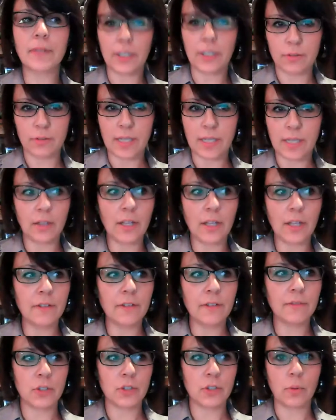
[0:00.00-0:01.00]
like you said, a lot
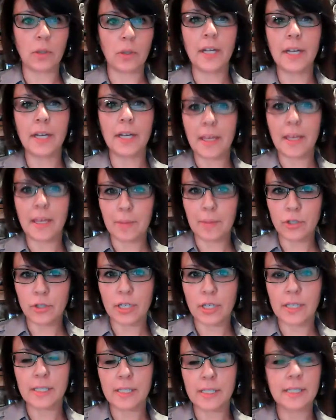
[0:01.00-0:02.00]
of visual, a lot of
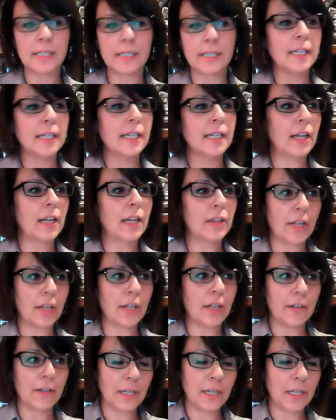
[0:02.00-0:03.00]
images, a
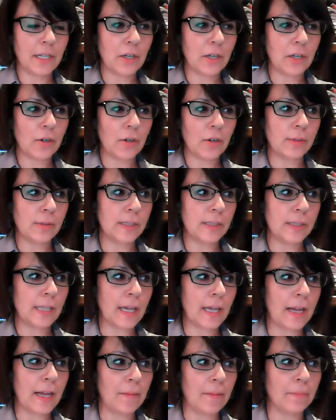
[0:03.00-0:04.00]
lot of videos.
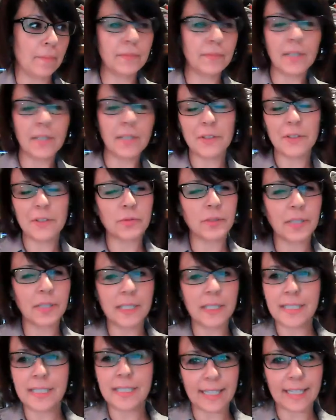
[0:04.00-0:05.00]
None of it's
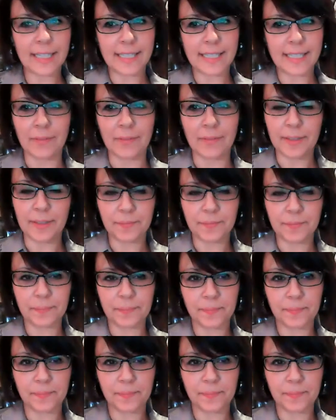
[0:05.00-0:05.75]
really text heavy.